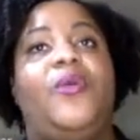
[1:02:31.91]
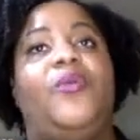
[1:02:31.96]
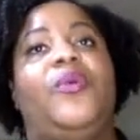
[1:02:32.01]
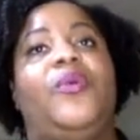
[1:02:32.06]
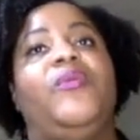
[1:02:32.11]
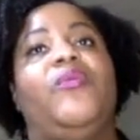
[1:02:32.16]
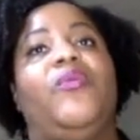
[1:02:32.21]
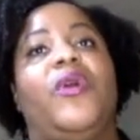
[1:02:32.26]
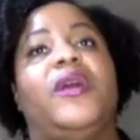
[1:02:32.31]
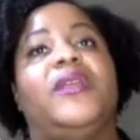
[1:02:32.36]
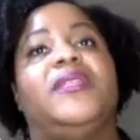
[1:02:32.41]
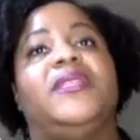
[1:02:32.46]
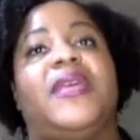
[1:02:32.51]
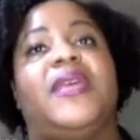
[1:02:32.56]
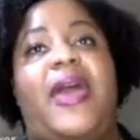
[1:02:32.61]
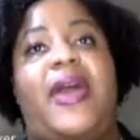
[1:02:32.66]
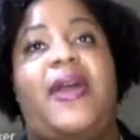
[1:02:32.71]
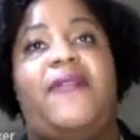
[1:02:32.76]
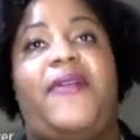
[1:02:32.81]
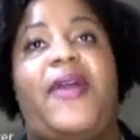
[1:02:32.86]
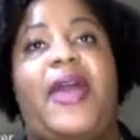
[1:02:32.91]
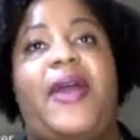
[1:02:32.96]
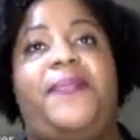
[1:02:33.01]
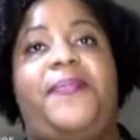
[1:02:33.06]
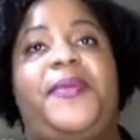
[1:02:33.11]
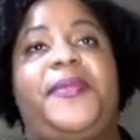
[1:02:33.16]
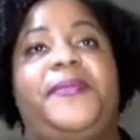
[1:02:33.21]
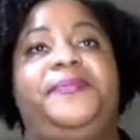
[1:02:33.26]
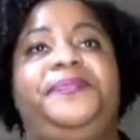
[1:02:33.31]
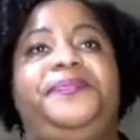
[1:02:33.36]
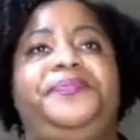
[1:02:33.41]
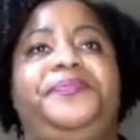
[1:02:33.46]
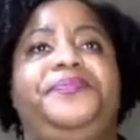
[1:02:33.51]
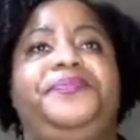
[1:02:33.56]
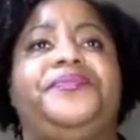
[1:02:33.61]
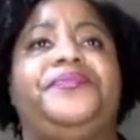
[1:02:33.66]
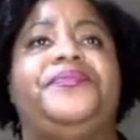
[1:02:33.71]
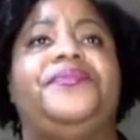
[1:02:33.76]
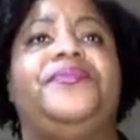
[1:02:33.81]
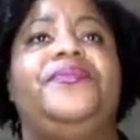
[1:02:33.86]
we want to have happen.
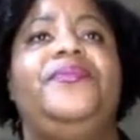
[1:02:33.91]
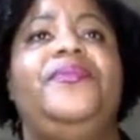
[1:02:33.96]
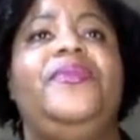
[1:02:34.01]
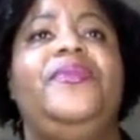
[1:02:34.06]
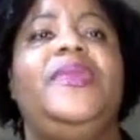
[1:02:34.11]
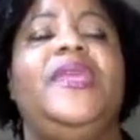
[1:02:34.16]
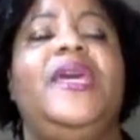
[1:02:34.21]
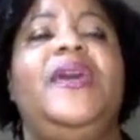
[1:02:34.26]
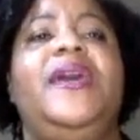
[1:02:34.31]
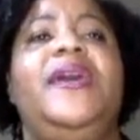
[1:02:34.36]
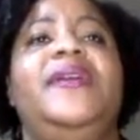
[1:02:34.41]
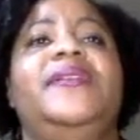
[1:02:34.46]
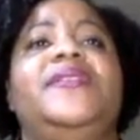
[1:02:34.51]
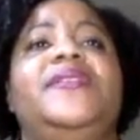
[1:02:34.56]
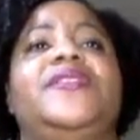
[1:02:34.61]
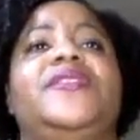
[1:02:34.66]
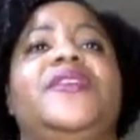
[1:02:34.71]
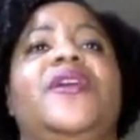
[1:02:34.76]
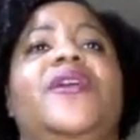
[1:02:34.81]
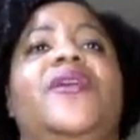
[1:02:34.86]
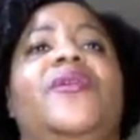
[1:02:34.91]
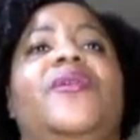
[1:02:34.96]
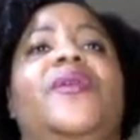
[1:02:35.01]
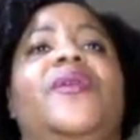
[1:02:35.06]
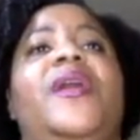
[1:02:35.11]
And so